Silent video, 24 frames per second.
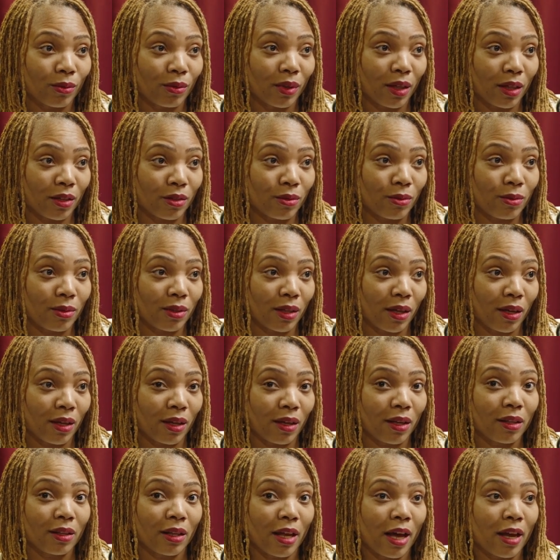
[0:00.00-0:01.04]
as you said,
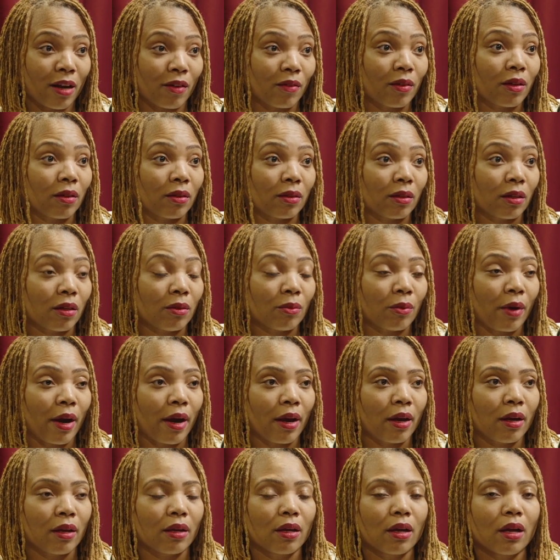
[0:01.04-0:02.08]
a lot of healing,
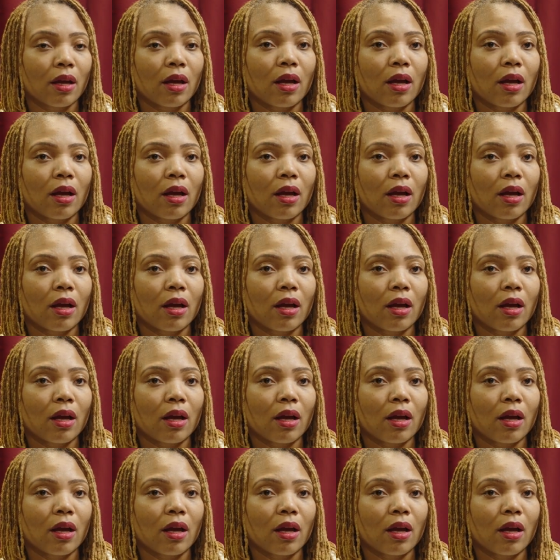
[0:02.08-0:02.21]
right?